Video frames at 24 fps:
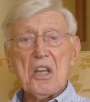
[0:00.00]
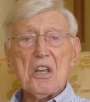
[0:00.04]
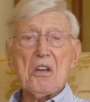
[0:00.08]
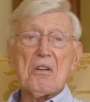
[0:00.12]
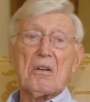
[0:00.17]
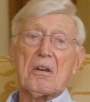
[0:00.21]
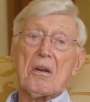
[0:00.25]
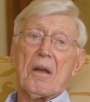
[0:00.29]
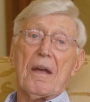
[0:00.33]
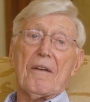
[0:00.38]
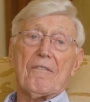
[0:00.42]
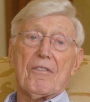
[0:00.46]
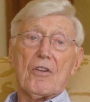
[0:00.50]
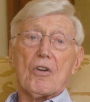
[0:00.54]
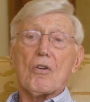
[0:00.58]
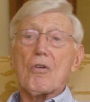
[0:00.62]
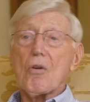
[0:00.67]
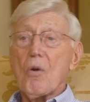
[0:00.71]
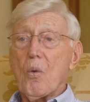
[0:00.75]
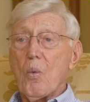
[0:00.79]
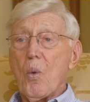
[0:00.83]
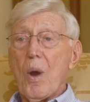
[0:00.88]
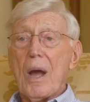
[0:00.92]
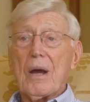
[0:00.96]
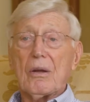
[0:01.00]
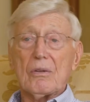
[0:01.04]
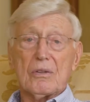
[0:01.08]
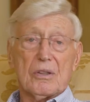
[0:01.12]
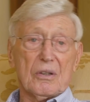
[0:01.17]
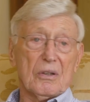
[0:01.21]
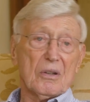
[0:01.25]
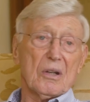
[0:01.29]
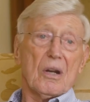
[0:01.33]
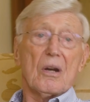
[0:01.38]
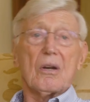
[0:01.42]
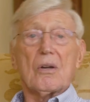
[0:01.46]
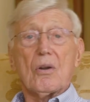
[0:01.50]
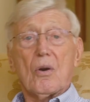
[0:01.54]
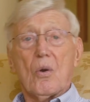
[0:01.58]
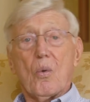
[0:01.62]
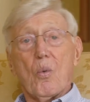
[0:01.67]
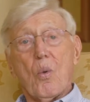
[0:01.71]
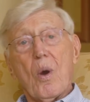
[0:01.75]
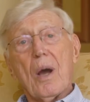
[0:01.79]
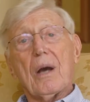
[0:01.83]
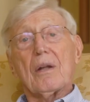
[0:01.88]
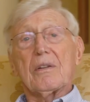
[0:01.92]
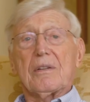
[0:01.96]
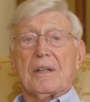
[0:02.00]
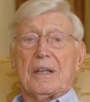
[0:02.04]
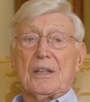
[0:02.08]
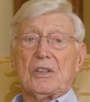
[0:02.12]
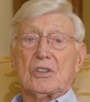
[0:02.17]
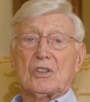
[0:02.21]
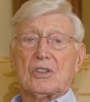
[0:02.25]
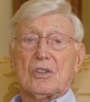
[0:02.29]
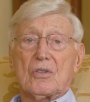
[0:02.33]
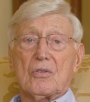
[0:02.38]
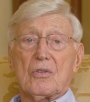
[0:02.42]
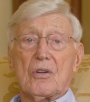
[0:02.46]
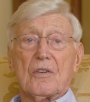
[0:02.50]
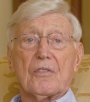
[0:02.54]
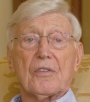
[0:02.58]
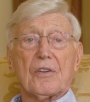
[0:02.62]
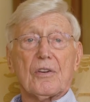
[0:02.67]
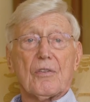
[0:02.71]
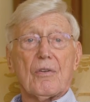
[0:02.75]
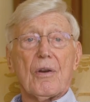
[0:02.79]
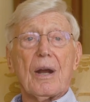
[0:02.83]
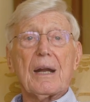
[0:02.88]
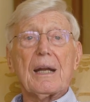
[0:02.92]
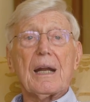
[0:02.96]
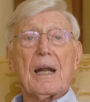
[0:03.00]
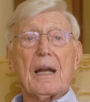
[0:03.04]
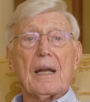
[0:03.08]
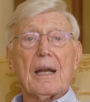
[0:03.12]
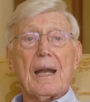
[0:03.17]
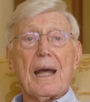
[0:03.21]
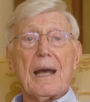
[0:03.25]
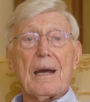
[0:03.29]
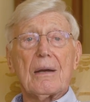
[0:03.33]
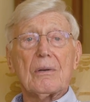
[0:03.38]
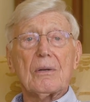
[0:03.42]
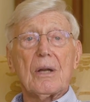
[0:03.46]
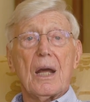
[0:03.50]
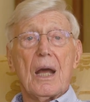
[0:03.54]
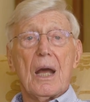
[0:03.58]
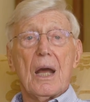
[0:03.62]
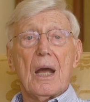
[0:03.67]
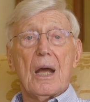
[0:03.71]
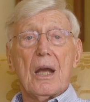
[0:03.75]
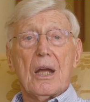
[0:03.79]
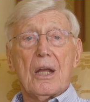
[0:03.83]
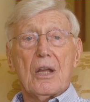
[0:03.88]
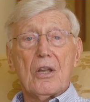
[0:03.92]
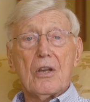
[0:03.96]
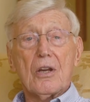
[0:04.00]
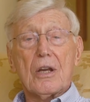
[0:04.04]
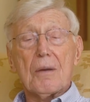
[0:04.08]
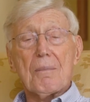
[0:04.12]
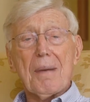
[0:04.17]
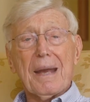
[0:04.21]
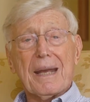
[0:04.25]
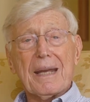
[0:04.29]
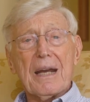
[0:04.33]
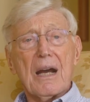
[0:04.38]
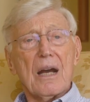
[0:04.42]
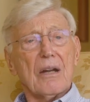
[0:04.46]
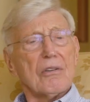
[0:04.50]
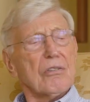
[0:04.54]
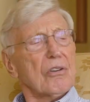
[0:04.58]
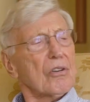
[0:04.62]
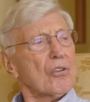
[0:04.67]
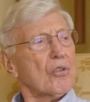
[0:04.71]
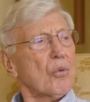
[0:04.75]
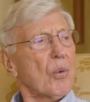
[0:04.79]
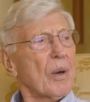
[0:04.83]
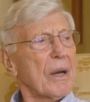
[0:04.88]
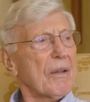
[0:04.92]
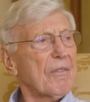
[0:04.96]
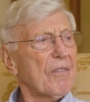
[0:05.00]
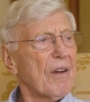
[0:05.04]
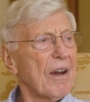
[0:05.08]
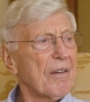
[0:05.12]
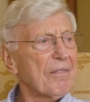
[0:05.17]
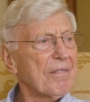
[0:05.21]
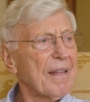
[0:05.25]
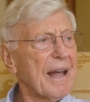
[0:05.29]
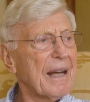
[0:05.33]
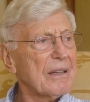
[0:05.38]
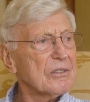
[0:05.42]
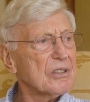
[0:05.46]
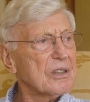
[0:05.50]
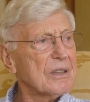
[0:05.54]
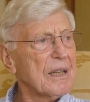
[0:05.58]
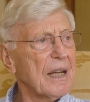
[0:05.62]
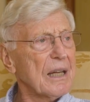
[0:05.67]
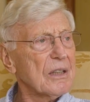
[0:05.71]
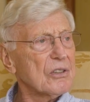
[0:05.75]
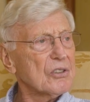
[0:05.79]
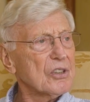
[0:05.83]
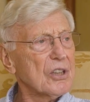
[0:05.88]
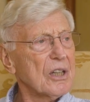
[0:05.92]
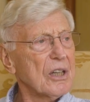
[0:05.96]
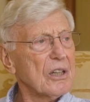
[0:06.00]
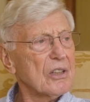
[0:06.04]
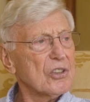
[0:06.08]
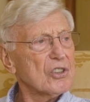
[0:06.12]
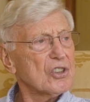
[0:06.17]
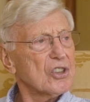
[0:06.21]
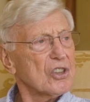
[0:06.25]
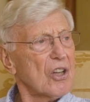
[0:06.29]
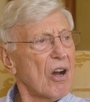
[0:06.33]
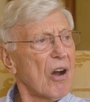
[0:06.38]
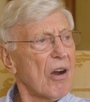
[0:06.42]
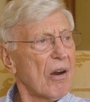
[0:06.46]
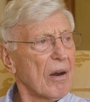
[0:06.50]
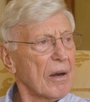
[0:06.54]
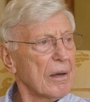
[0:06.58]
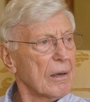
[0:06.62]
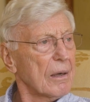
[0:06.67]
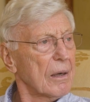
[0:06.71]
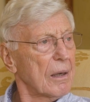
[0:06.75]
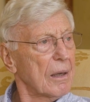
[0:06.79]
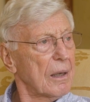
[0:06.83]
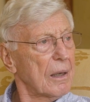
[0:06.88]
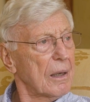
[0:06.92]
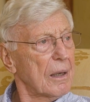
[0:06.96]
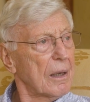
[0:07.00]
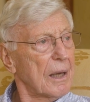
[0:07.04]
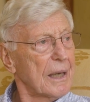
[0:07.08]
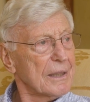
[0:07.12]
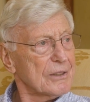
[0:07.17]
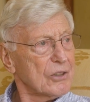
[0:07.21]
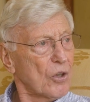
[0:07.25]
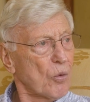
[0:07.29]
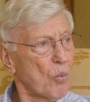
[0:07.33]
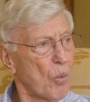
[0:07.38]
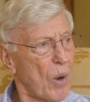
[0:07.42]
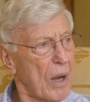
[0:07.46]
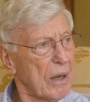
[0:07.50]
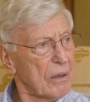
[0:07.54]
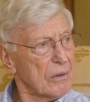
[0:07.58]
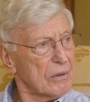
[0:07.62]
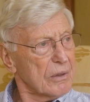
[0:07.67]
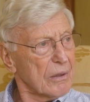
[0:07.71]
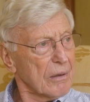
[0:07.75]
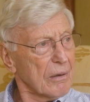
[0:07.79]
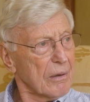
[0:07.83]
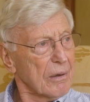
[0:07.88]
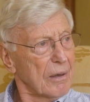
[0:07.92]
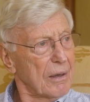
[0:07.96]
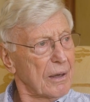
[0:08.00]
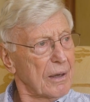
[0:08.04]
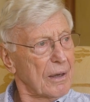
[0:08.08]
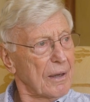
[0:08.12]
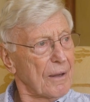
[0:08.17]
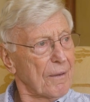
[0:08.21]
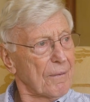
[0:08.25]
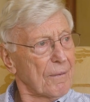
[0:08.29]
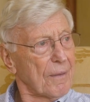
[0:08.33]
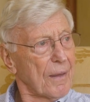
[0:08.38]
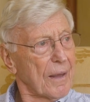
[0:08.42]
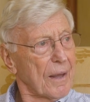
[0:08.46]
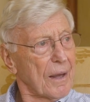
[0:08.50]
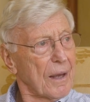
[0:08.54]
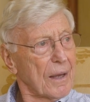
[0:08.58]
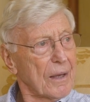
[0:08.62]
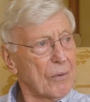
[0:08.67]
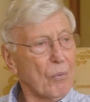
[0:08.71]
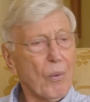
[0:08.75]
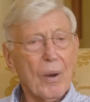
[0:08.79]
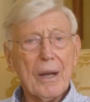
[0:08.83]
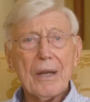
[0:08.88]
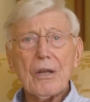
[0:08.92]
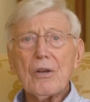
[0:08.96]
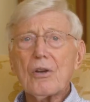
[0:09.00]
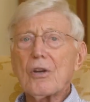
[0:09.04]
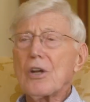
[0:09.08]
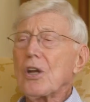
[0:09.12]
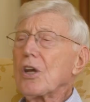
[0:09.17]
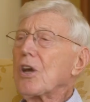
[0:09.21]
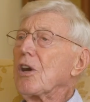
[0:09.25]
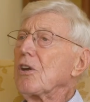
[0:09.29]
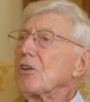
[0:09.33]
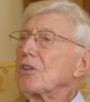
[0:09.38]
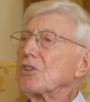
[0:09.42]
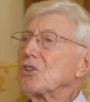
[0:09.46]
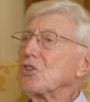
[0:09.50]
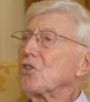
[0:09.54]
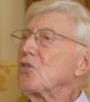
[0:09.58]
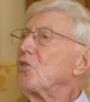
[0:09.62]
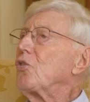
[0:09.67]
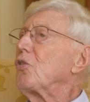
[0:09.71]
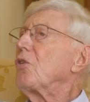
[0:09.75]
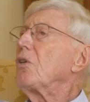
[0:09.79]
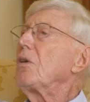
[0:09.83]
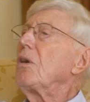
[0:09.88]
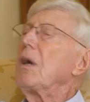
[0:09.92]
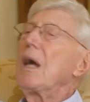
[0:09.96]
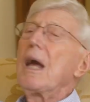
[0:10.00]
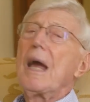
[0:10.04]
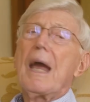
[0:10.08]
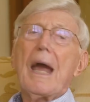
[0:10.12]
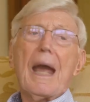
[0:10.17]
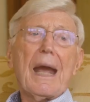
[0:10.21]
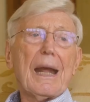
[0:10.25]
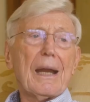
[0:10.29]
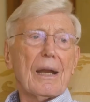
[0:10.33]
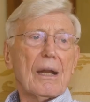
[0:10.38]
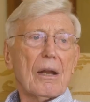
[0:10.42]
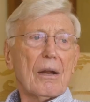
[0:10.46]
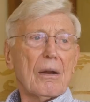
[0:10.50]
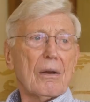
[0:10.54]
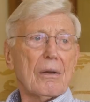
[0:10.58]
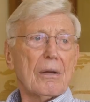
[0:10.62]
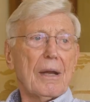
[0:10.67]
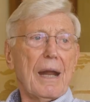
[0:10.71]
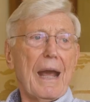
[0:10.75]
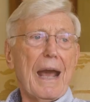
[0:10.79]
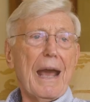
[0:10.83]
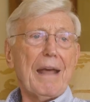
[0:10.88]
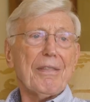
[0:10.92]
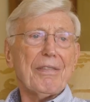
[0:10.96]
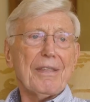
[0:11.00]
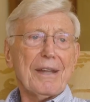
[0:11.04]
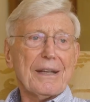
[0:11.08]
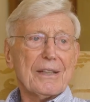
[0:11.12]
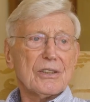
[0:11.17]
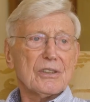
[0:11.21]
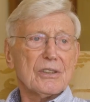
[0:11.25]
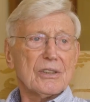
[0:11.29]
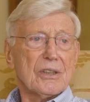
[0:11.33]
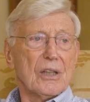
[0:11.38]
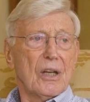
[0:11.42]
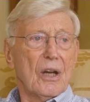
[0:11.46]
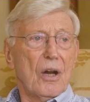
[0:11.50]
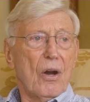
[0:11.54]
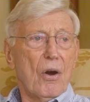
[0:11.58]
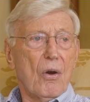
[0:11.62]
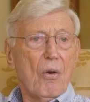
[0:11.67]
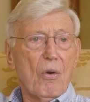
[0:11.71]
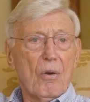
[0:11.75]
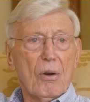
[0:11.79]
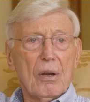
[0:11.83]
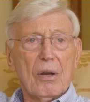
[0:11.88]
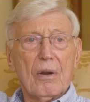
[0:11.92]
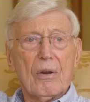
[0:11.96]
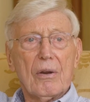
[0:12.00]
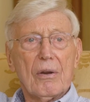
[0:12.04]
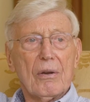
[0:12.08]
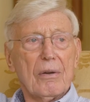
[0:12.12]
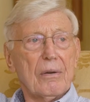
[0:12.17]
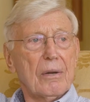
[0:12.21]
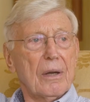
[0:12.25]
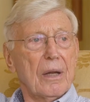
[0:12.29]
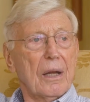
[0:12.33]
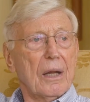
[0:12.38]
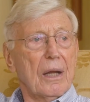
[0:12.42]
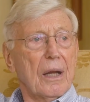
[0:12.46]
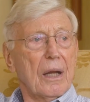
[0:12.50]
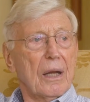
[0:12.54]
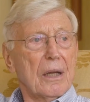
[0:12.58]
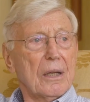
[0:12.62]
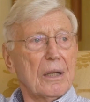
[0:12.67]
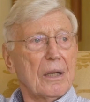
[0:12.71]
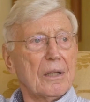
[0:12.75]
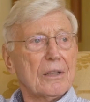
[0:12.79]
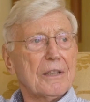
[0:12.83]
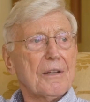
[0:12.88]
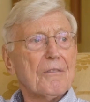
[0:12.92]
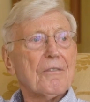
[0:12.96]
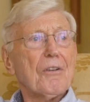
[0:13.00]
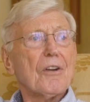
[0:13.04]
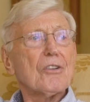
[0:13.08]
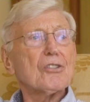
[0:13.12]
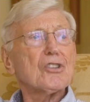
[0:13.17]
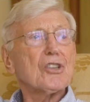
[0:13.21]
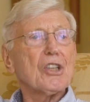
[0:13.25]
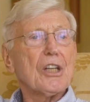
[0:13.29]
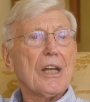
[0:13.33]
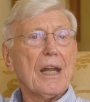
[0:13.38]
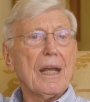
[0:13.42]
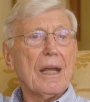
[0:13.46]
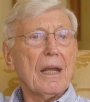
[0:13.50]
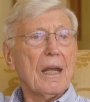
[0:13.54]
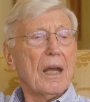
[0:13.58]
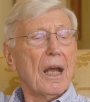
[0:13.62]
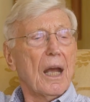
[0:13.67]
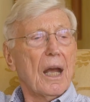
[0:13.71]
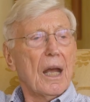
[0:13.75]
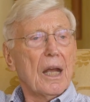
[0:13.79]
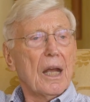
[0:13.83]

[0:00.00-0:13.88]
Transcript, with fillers: If you're a welder, go to a welding school, for crying out loud. You can make $125,000 a year to start as a welder. Why are you going to go to school and learn ethics or learn diversity?